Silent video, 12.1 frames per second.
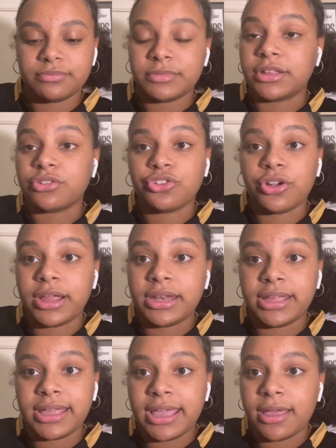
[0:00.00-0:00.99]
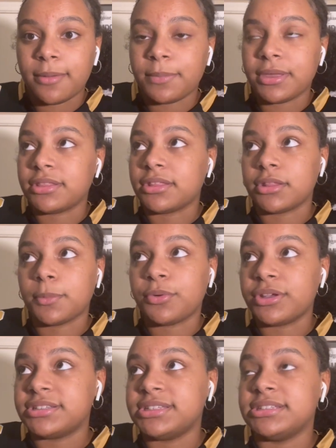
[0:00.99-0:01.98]
in training camp and then the
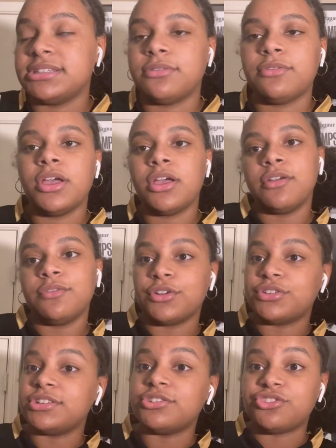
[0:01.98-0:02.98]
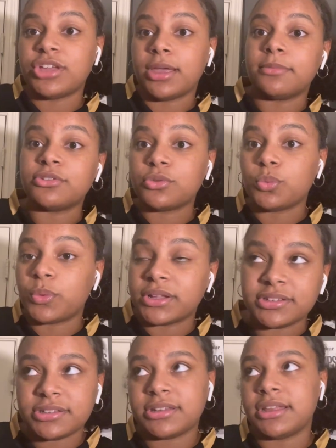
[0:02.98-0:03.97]
preseason versus Jameis
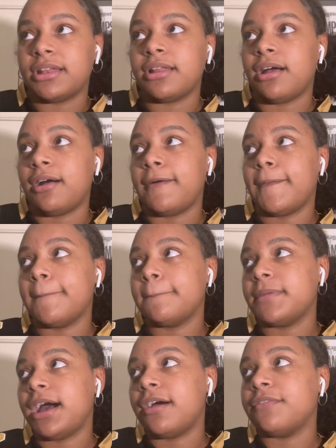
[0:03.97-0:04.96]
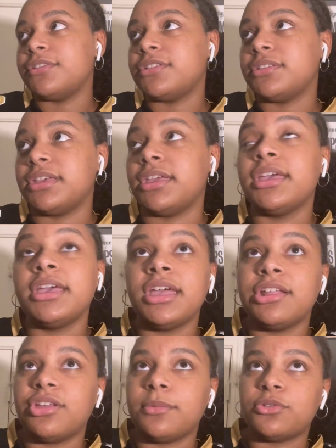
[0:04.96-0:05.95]
Winston. Obviously,
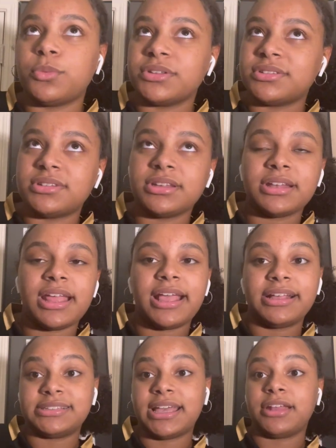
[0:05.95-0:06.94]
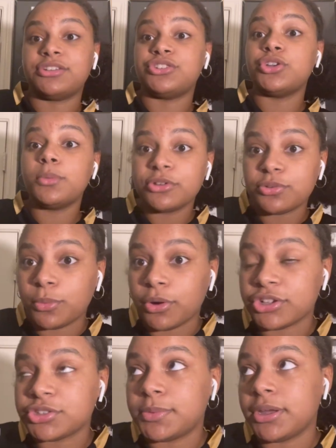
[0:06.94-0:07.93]
Jameis Winston has had so much more
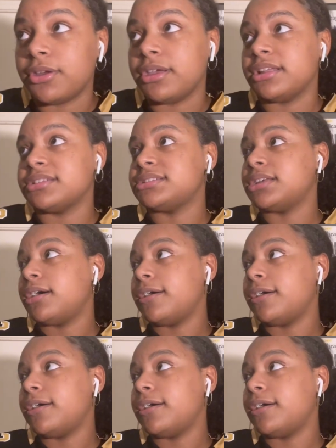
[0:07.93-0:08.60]
experience.